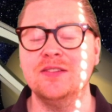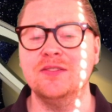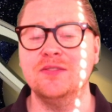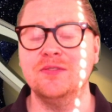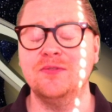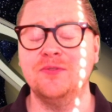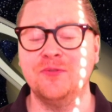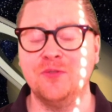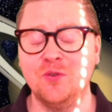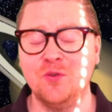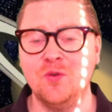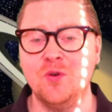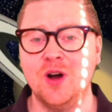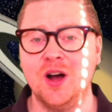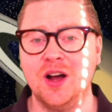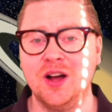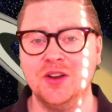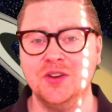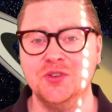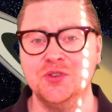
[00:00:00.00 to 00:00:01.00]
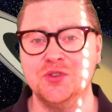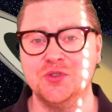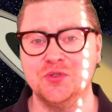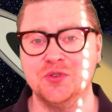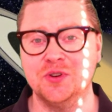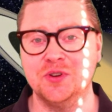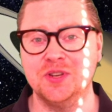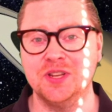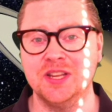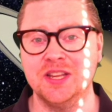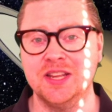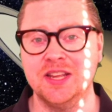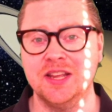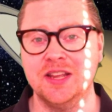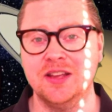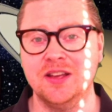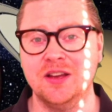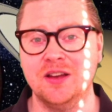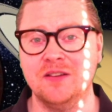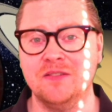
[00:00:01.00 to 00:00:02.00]

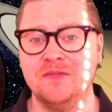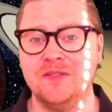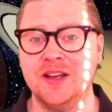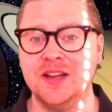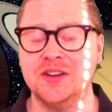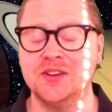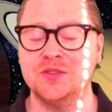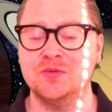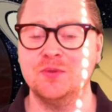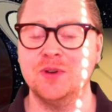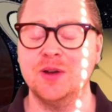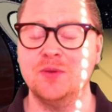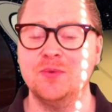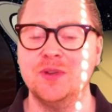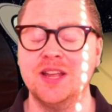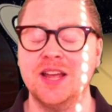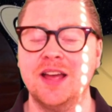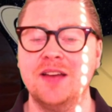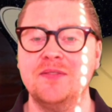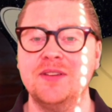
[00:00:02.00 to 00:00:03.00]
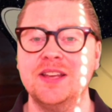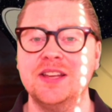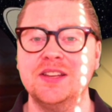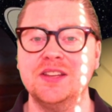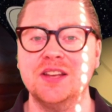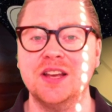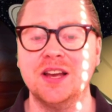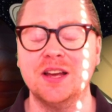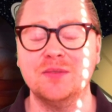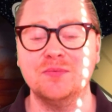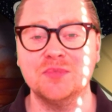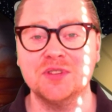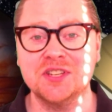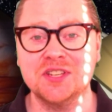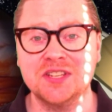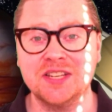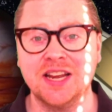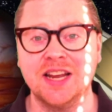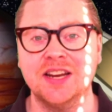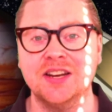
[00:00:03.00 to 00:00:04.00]
400-year event where we have a
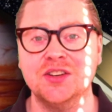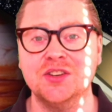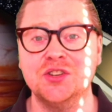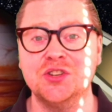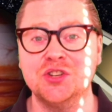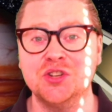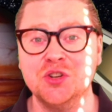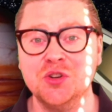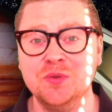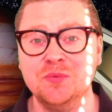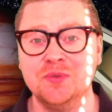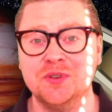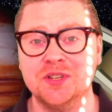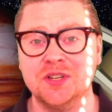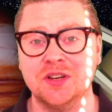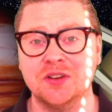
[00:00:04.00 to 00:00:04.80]
Saturn-Jupiter